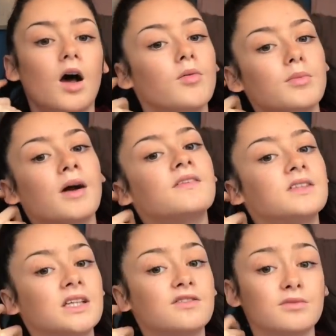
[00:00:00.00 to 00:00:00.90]
You might have
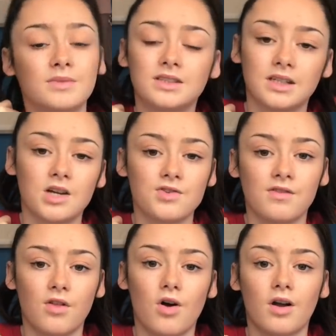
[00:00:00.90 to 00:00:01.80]
seen from my surgery
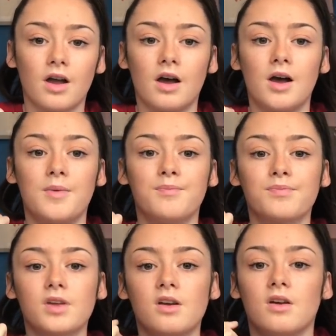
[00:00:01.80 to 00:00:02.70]
vlog.
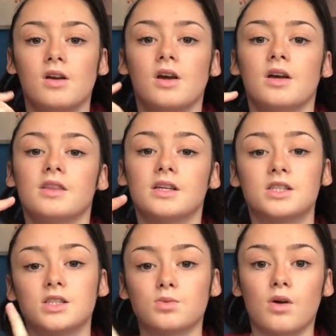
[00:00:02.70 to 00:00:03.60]
This
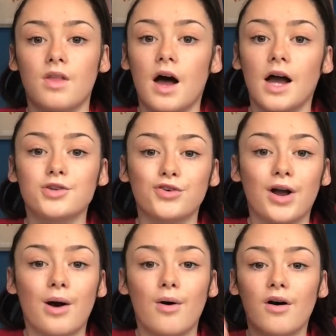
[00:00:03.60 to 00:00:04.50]
is the one that I drank out